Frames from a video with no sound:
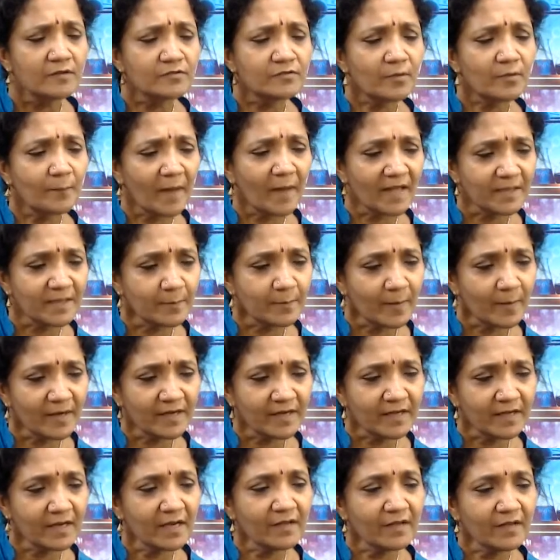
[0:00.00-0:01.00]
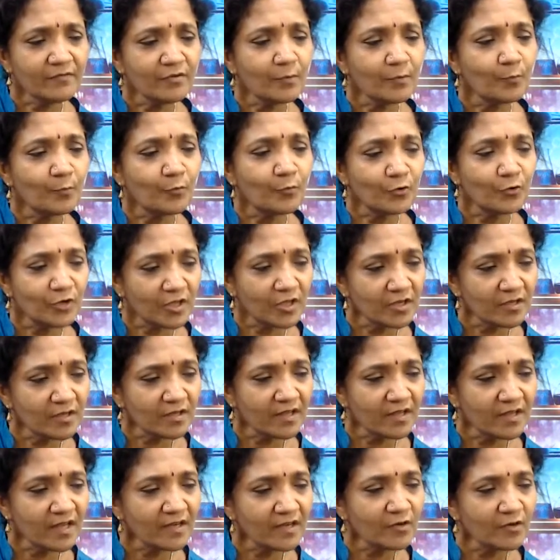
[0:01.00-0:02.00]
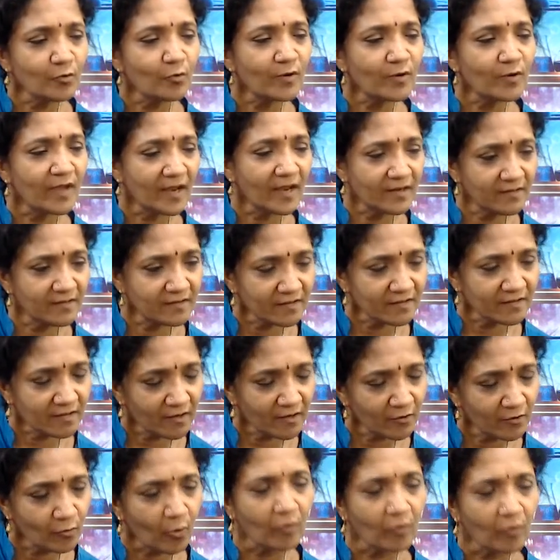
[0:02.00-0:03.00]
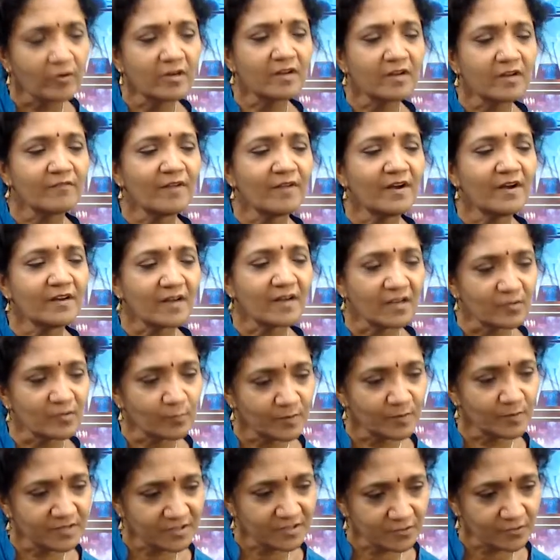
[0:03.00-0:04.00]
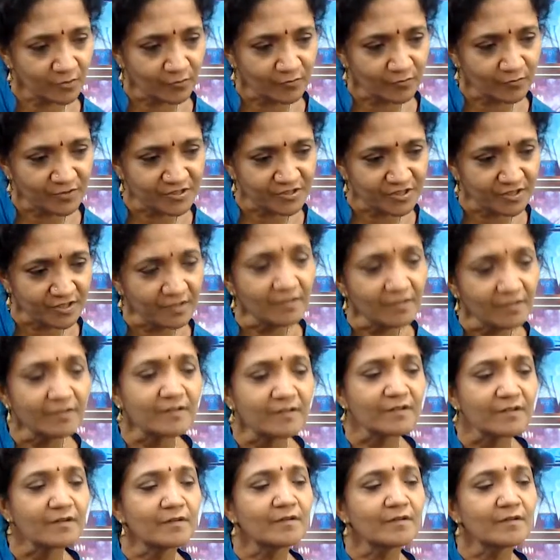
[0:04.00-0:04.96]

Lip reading: So mathematically, if you put in, then you get a non-trivial transmission coefficient,